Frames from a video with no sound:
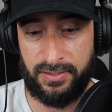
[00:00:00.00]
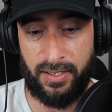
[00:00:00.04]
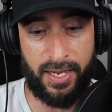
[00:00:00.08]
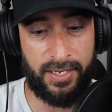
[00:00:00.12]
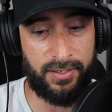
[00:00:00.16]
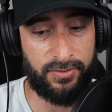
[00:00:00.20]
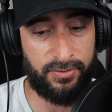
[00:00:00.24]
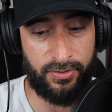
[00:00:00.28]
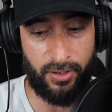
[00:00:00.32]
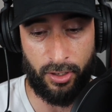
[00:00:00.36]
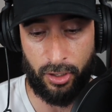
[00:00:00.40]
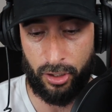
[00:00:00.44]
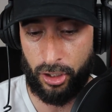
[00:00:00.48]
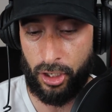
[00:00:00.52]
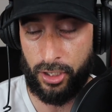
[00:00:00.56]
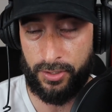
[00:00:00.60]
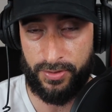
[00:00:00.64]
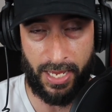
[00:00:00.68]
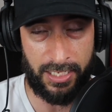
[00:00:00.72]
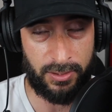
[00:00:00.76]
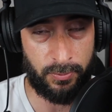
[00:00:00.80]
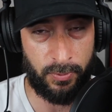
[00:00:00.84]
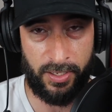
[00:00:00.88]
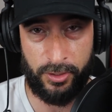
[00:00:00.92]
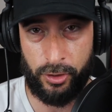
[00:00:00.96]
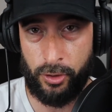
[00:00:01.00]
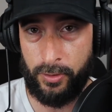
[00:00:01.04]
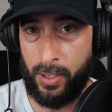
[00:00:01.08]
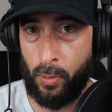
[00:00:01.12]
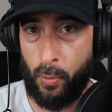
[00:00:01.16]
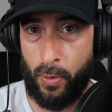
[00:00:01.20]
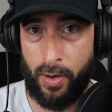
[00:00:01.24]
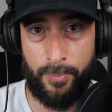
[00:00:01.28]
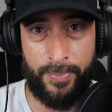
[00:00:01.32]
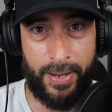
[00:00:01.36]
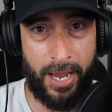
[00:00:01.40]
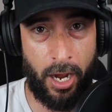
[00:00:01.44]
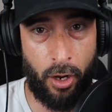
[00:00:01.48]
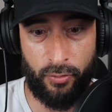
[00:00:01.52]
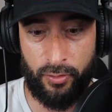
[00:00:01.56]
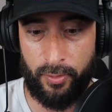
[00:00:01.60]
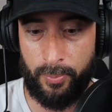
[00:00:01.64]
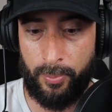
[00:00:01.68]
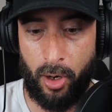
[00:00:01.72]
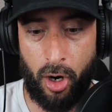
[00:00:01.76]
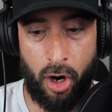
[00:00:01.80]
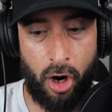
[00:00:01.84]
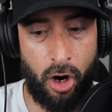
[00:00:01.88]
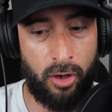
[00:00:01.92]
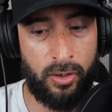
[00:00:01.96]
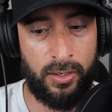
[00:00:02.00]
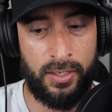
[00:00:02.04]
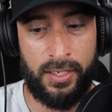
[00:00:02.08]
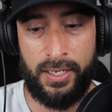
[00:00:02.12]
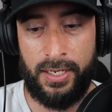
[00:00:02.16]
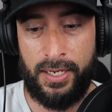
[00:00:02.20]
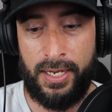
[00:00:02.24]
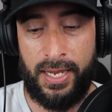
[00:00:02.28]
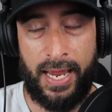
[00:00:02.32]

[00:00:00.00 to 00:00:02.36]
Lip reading: Like they're good. That's what they do. They want to pound the ball,